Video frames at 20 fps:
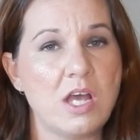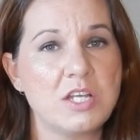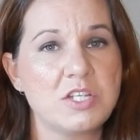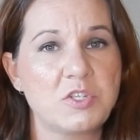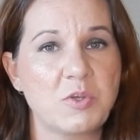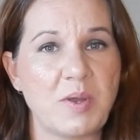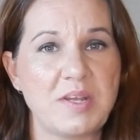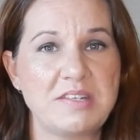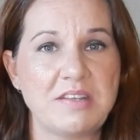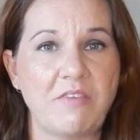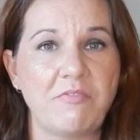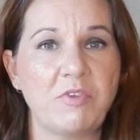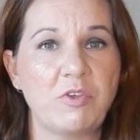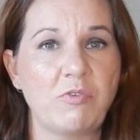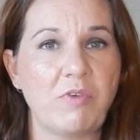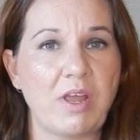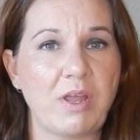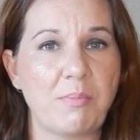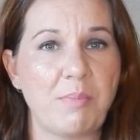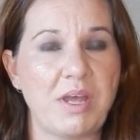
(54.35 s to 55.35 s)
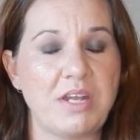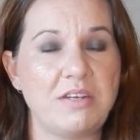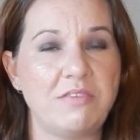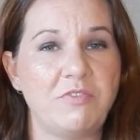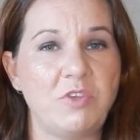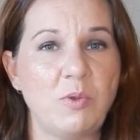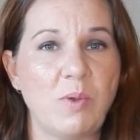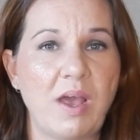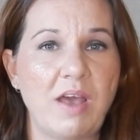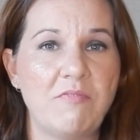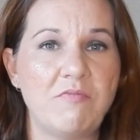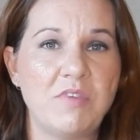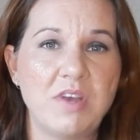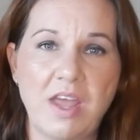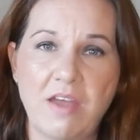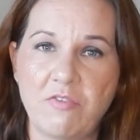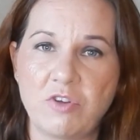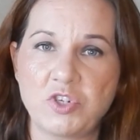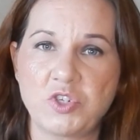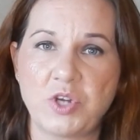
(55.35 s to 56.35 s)
So I definitely recommend, if you have
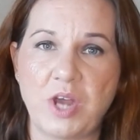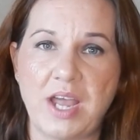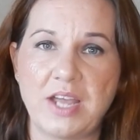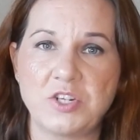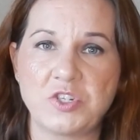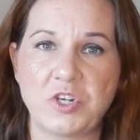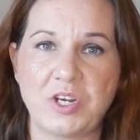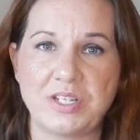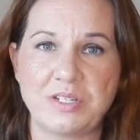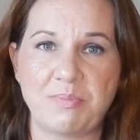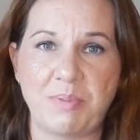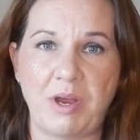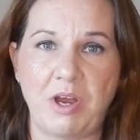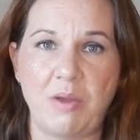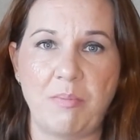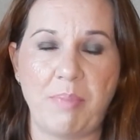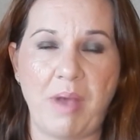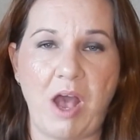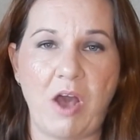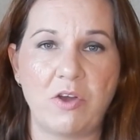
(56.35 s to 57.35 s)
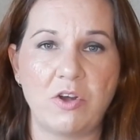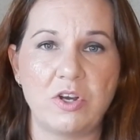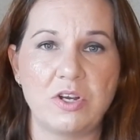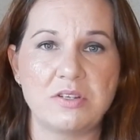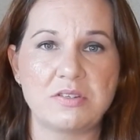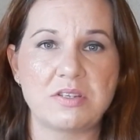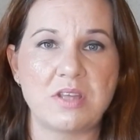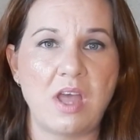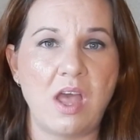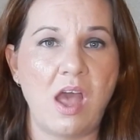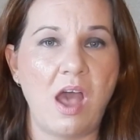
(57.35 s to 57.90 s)
never tried transparent powders,